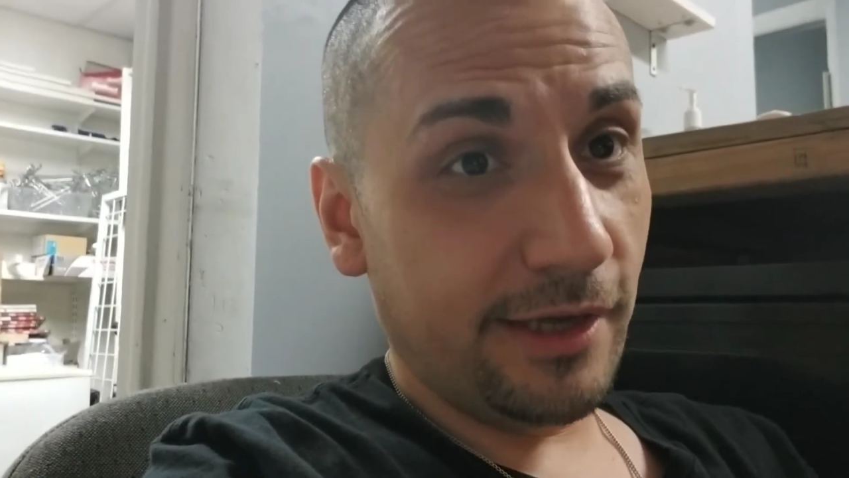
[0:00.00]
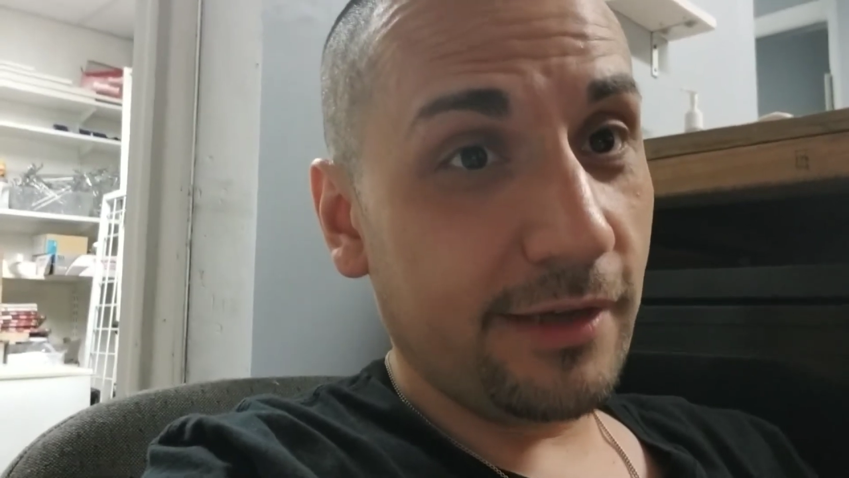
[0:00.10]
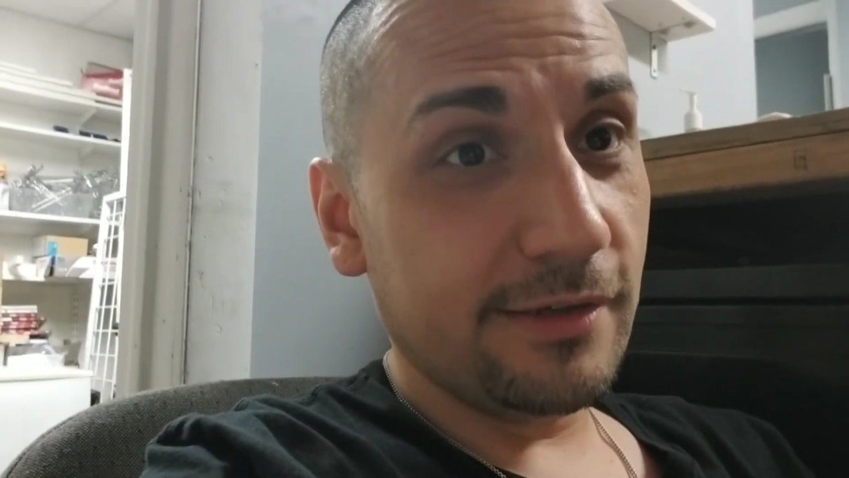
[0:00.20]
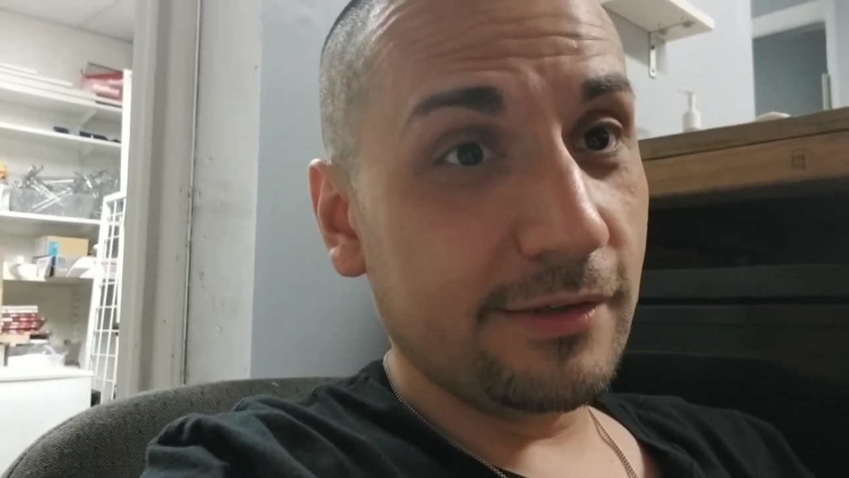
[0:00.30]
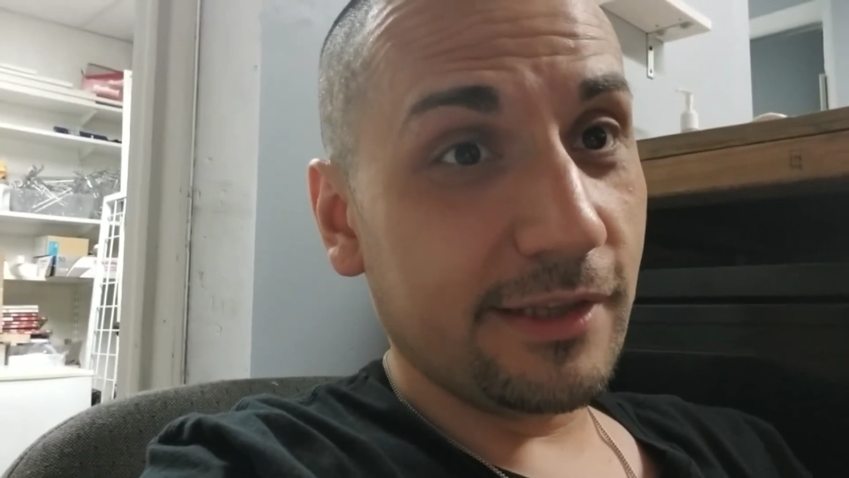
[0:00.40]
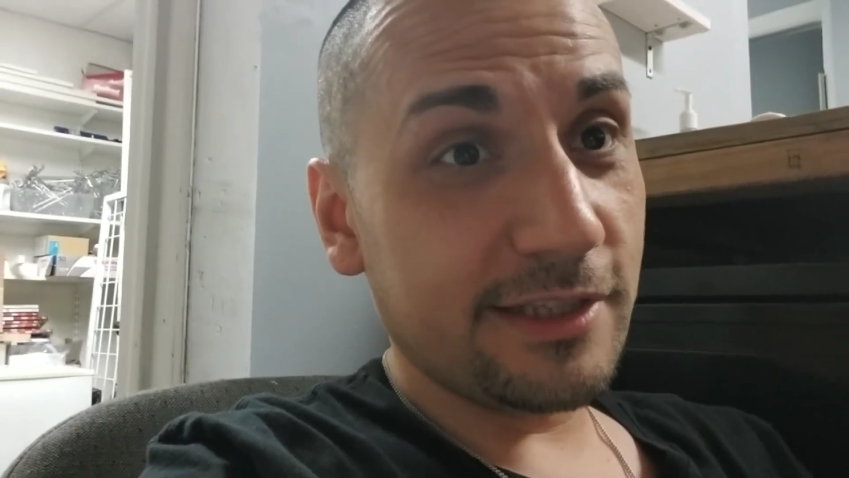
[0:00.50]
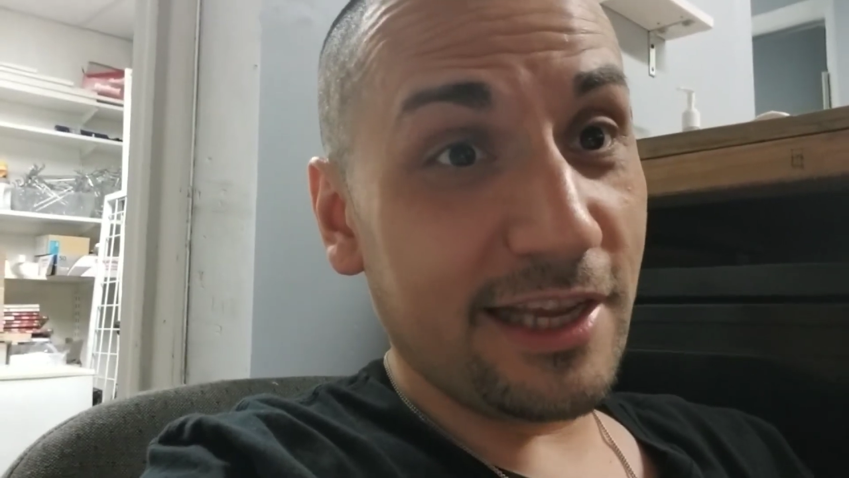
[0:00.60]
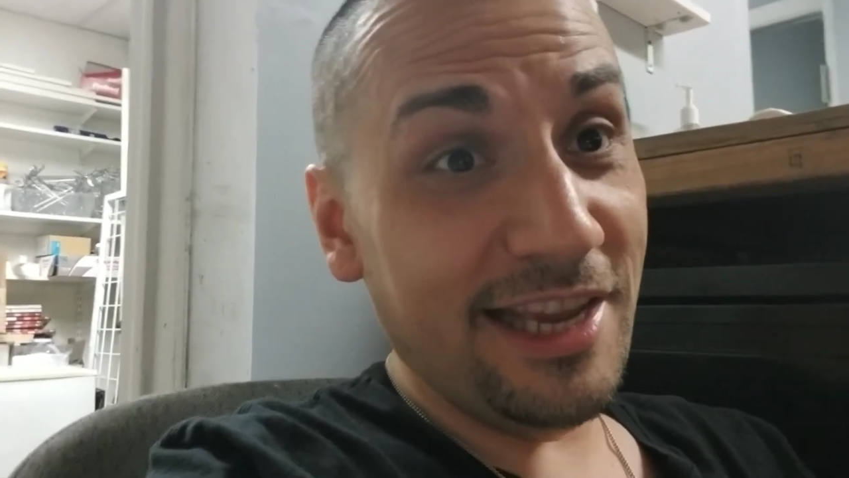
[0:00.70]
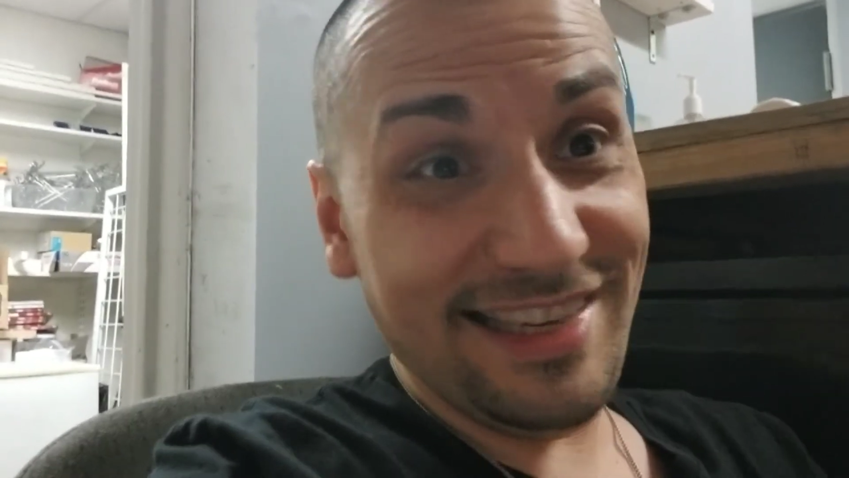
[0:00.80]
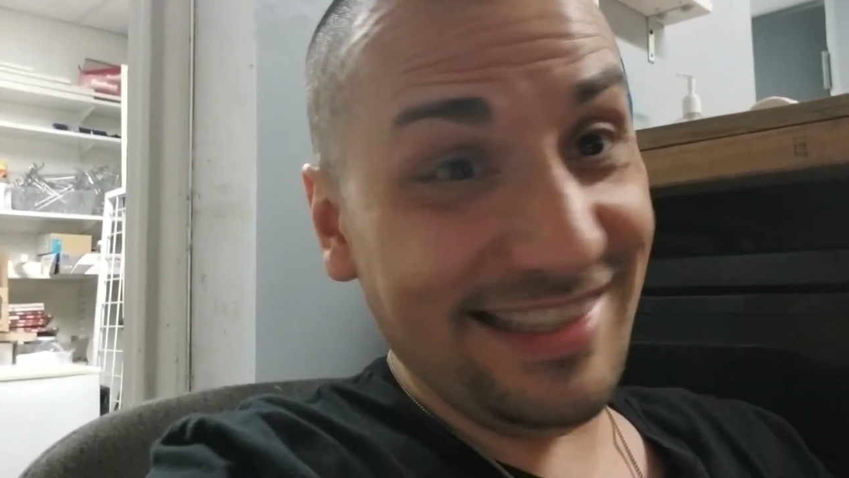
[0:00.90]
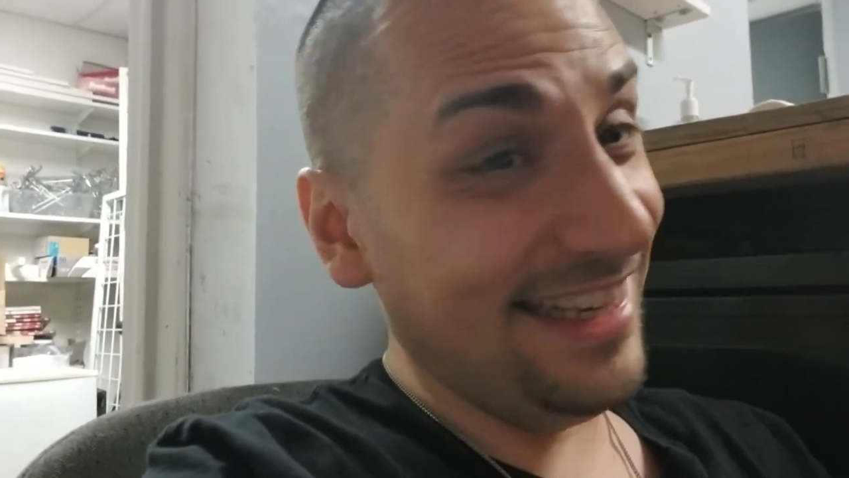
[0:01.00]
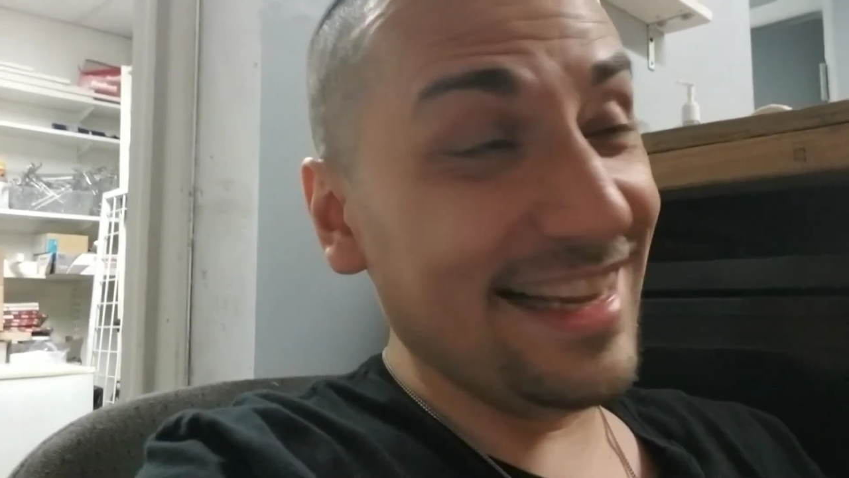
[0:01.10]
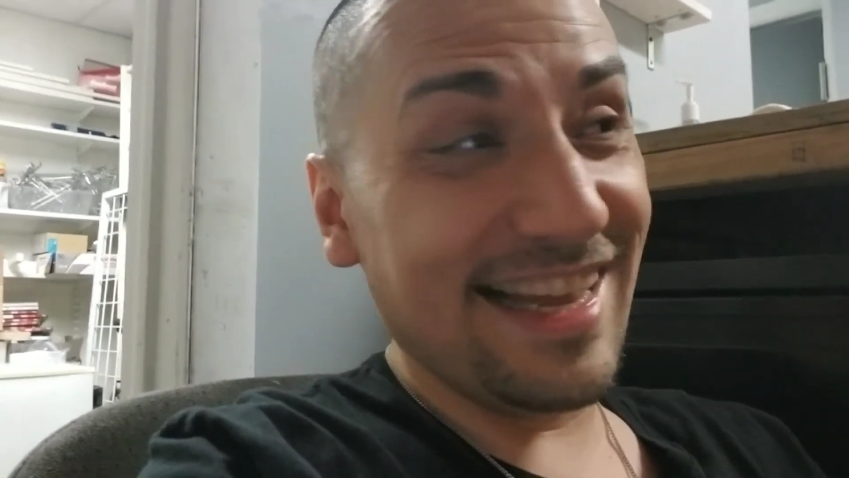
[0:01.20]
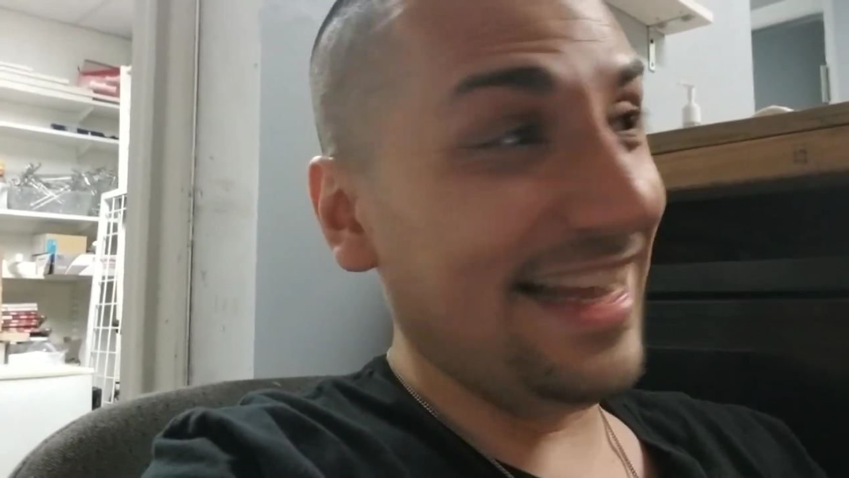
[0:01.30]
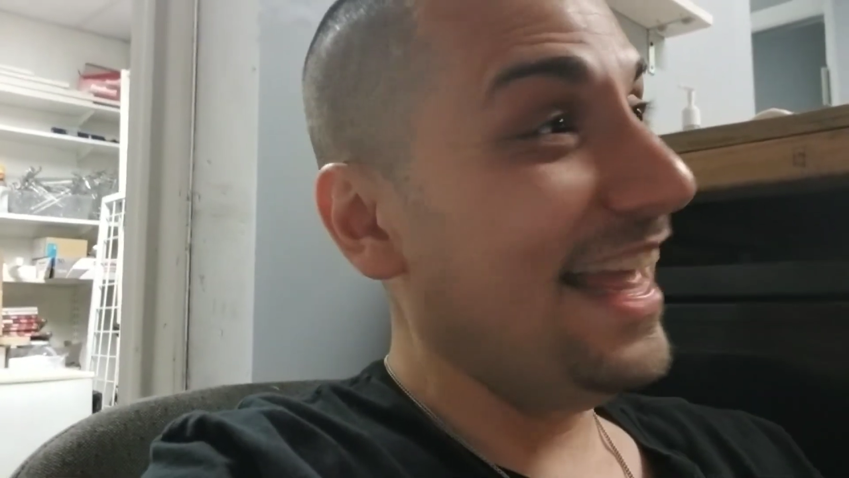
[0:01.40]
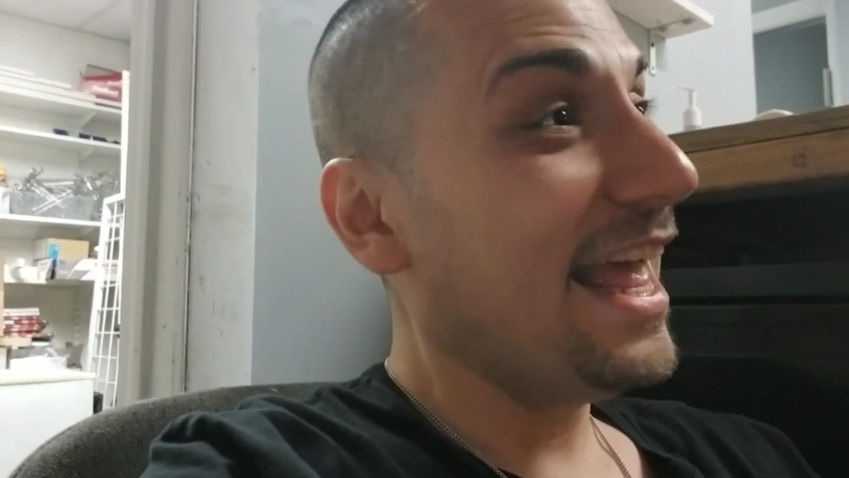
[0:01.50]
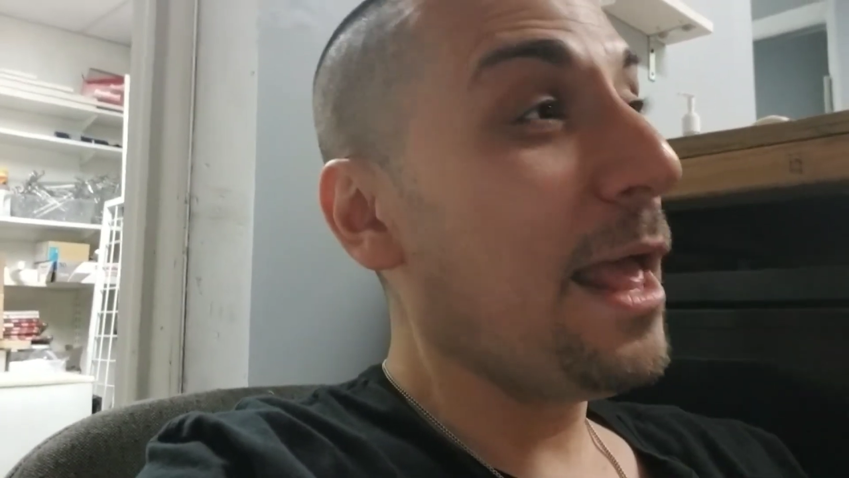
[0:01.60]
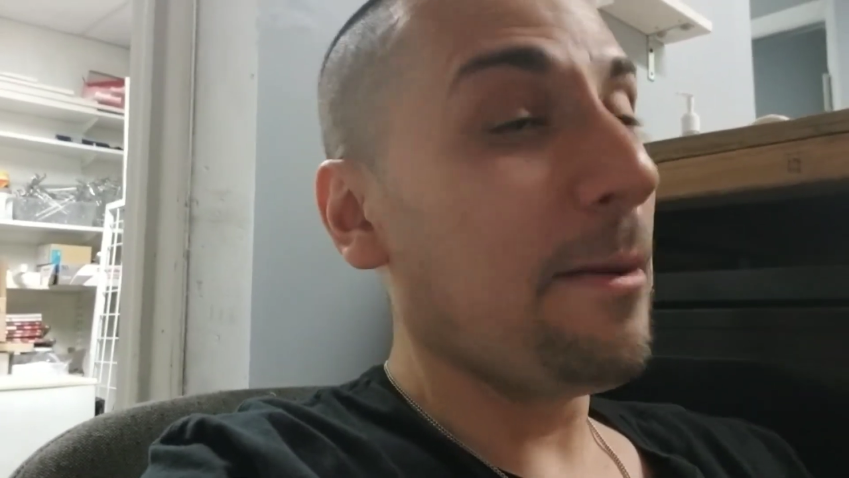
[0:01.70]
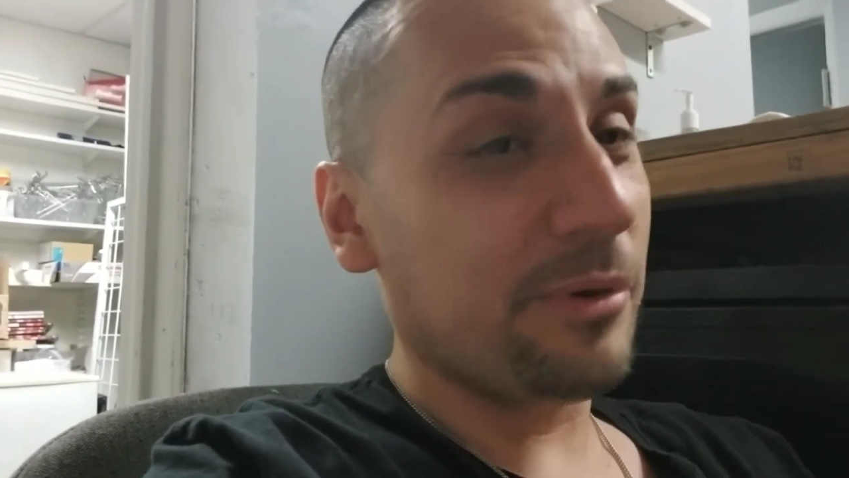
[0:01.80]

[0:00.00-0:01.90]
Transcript: Okay, that's it.